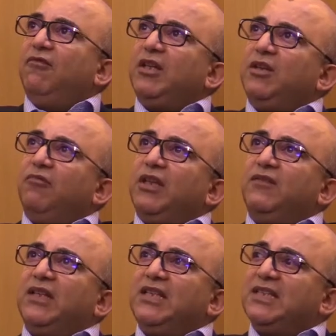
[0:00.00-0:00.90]

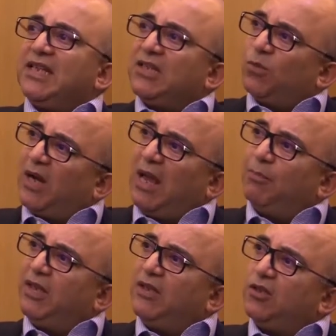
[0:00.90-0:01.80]
when these things were
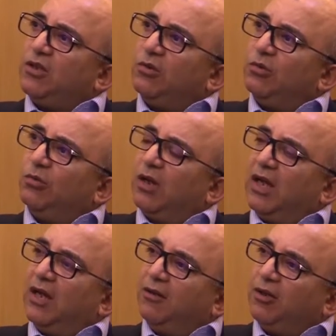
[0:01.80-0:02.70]
happening to you,
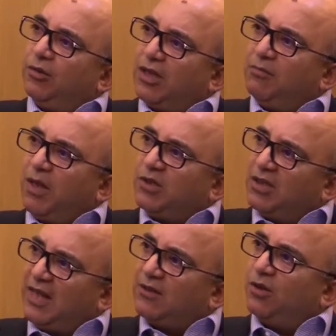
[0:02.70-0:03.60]
you did mention
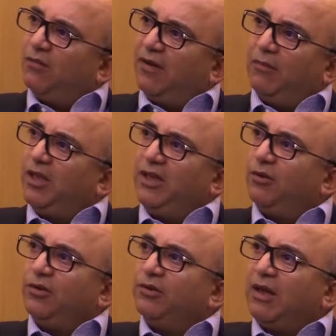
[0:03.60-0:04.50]
that to your family,
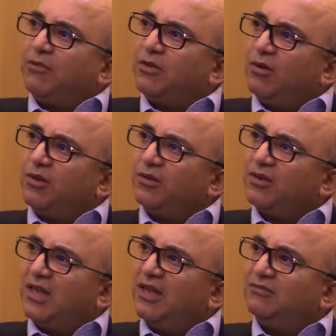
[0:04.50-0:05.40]
or you kept it all to
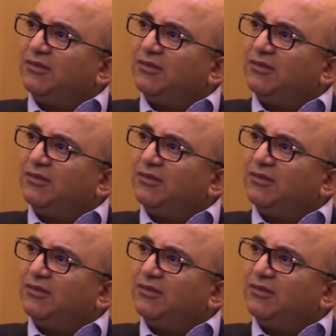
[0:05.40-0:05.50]
yourself?